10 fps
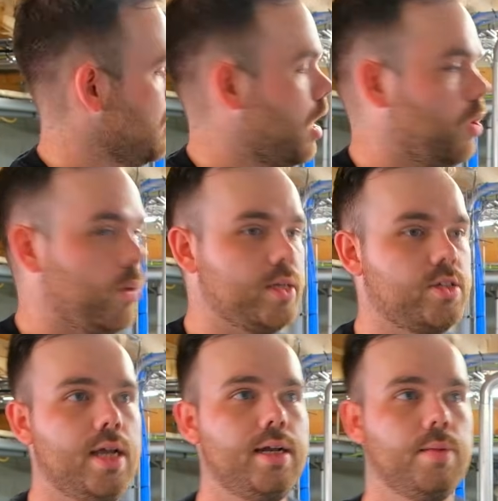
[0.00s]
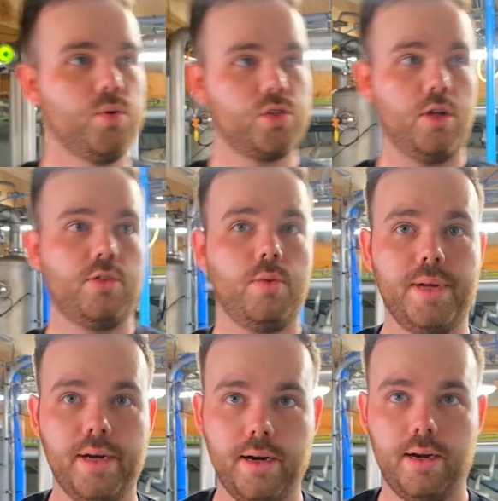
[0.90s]
I always say that Moersleutel
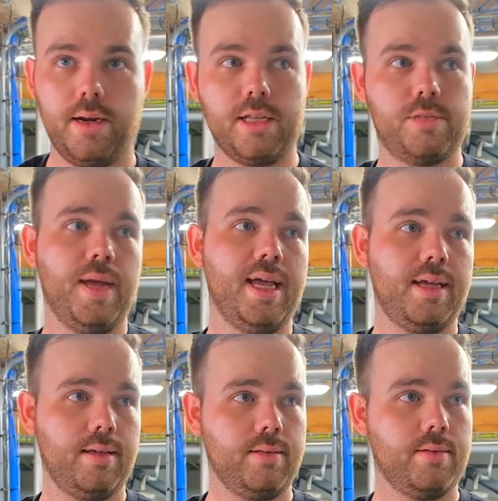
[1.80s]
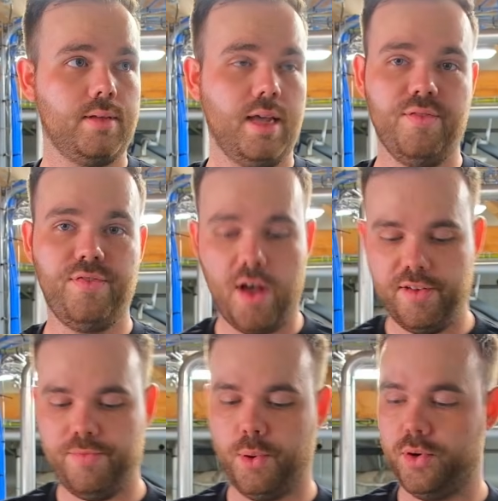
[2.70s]
beer gets made in
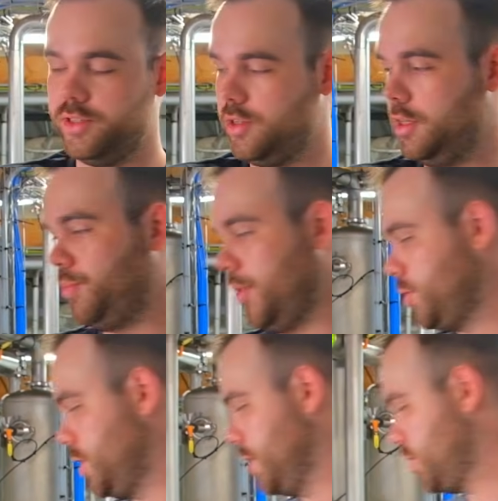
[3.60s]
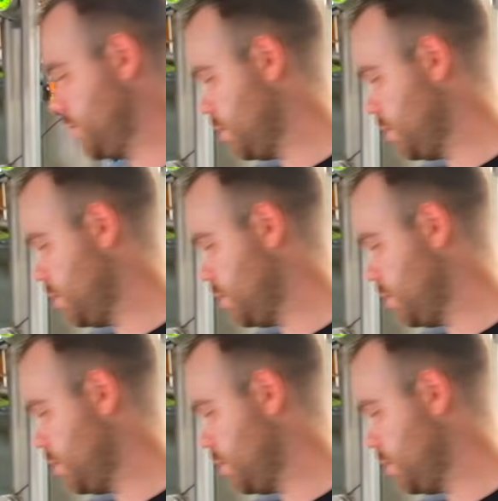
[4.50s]
5 points in the process.